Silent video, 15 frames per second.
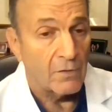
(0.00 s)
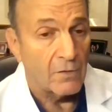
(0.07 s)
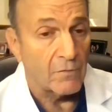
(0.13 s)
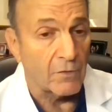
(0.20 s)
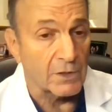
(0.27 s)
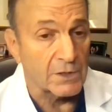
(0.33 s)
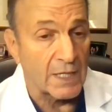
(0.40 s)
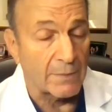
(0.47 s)

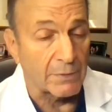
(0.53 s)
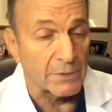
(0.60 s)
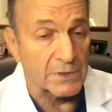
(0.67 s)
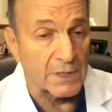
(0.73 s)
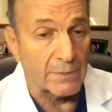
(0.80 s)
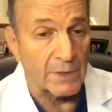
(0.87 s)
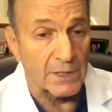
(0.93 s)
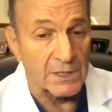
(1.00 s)
For example,
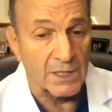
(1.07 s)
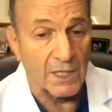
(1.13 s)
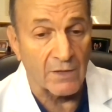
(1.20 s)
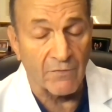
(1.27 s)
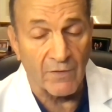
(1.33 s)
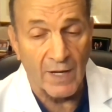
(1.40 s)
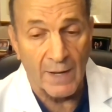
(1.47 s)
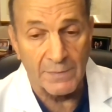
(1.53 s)
some of the skin
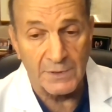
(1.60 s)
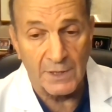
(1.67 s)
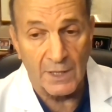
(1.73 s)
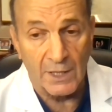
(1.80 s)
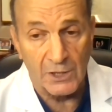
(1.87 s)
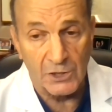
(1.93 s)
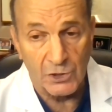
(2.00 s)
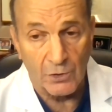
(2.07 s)
flaps that
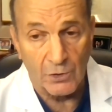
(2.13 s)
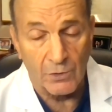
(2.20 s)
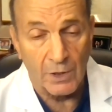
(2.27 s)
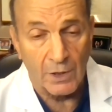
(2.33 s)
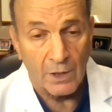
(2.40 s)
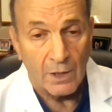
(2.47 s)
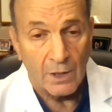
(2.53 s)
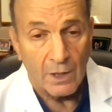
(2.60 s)
I showed
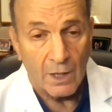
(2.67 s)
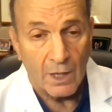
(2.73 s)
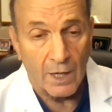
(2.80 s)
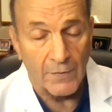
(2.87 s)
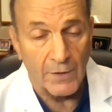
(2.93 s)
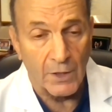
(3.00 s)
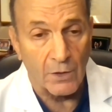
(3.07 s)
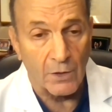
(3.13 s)

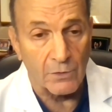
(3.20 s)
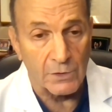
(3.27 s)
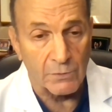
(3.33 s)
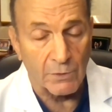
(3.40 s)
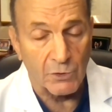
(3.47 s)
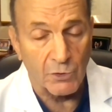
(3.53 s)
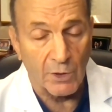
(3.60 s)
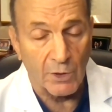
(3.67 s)
on the nose
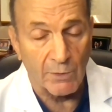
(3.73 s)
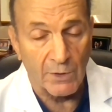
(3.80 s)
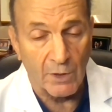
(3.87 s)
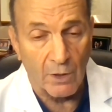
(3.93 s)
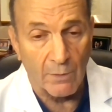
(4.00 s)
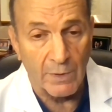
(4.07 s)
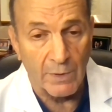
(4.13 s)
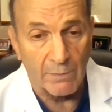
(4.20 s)
were treated with the
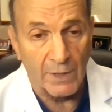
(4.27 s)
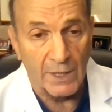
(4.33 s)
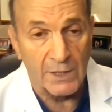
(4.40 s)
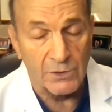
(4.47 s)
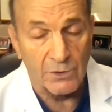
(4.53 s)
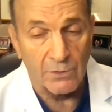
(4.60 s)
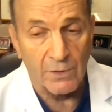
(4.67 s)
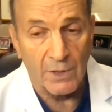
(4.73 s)
erbium
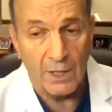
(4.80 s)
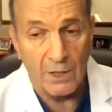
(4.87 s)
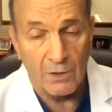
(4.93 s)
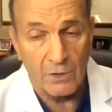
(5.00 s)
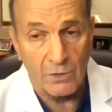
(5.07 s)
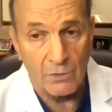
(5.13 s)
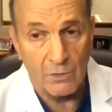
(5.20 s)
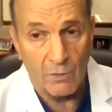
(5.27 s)
laser and they can
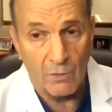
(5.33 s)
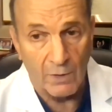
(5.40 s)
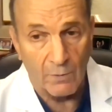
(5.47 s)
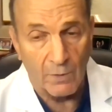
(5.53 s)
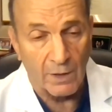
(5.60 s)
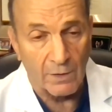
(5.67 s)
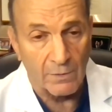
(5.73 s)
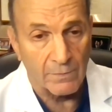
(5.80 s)
do quite
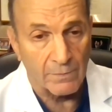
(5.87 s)
well.